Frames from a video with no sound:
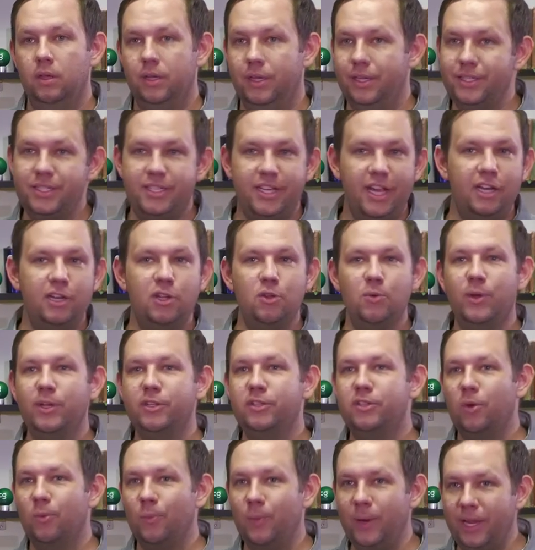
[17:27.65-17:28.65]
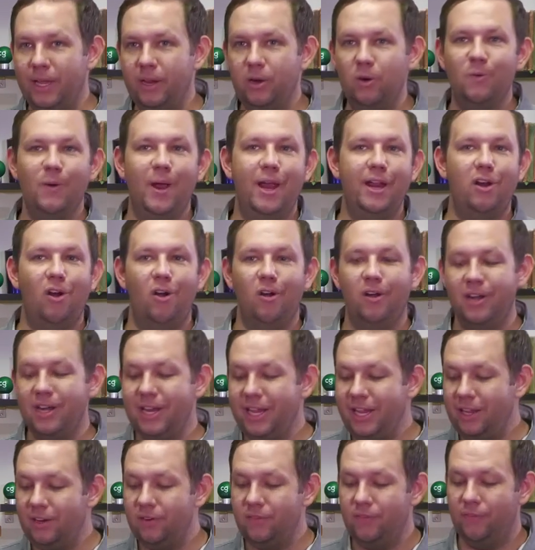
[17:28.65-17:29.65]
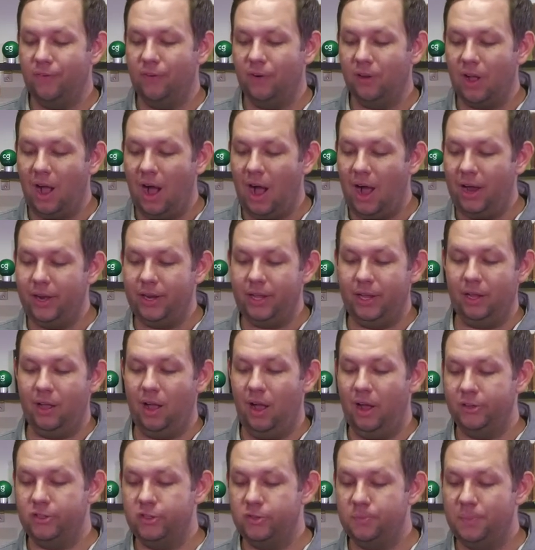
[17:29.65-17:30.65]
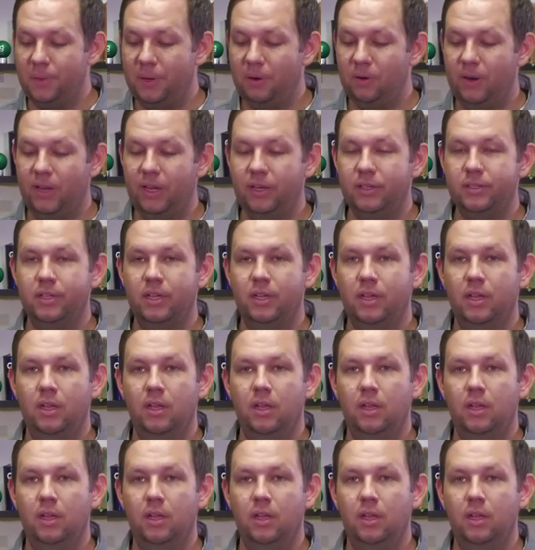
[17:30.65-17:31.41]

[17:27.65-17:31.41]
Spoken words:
continuing to reiterate our need for God and God's Spirit,